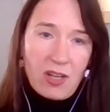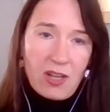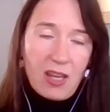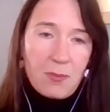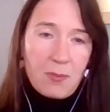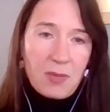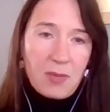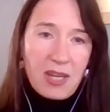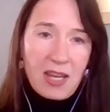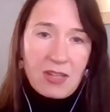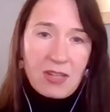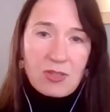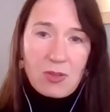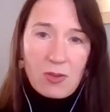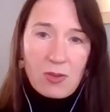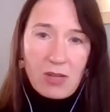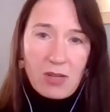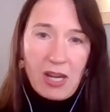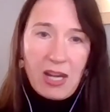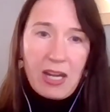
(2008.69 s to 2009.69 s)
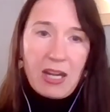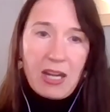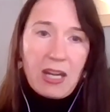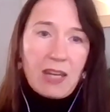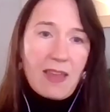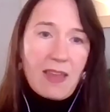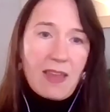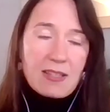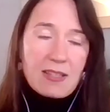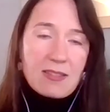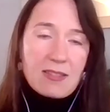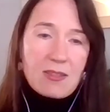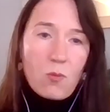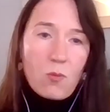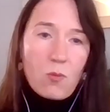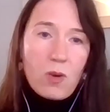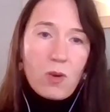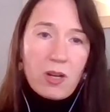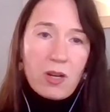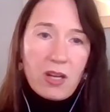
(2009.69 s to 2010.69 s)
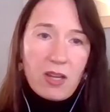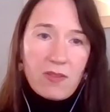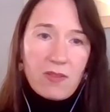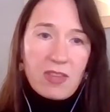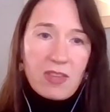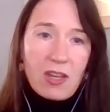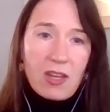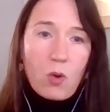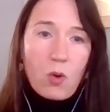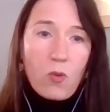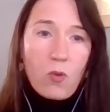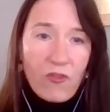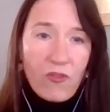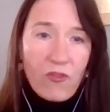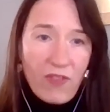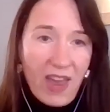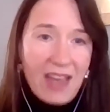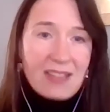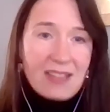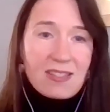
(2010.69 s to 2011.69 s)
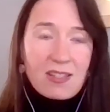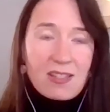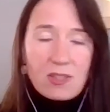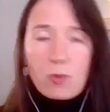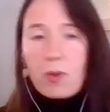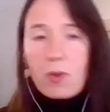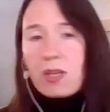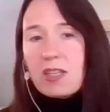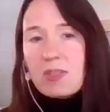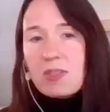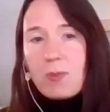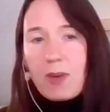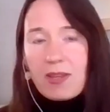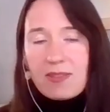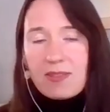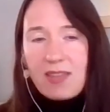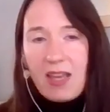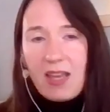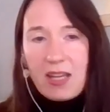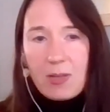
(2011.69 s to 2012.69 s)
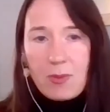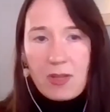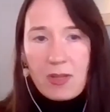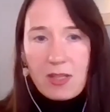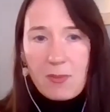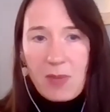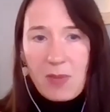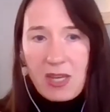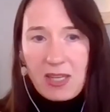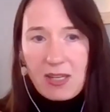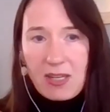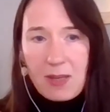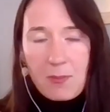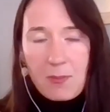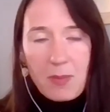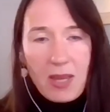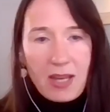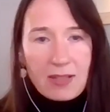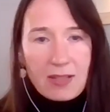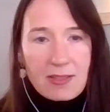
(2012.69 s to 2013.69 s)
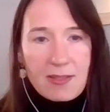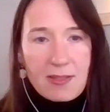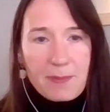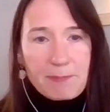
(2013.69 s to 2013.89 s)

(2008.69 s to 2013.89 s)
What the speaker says: And beyond donating, that's one of the fastest, quickest ways that anyone can make an impact.